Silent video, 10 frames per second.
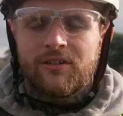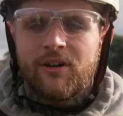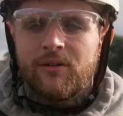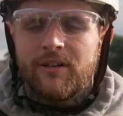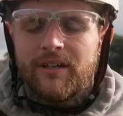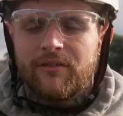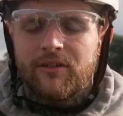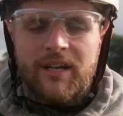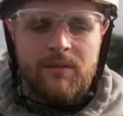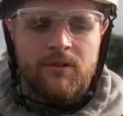know that if
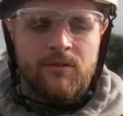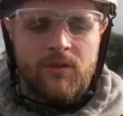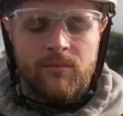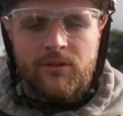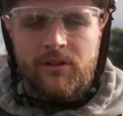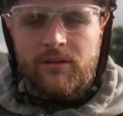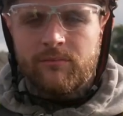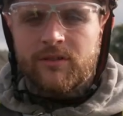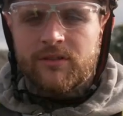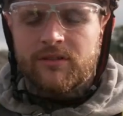I keep doing what I'm
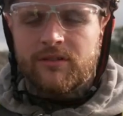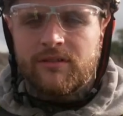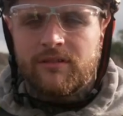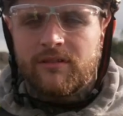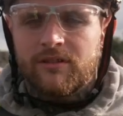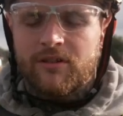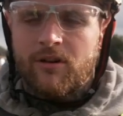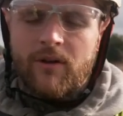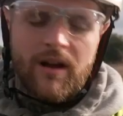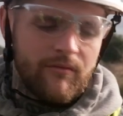doing, there's
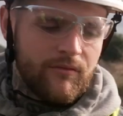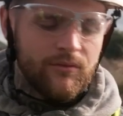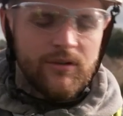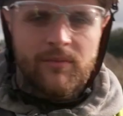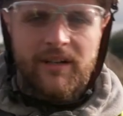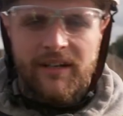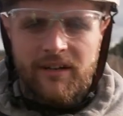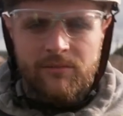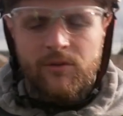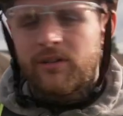no way I'm falling back
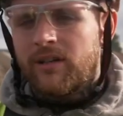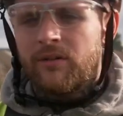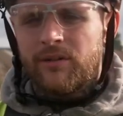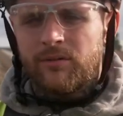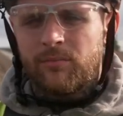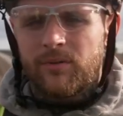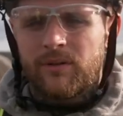down, I'm only going up.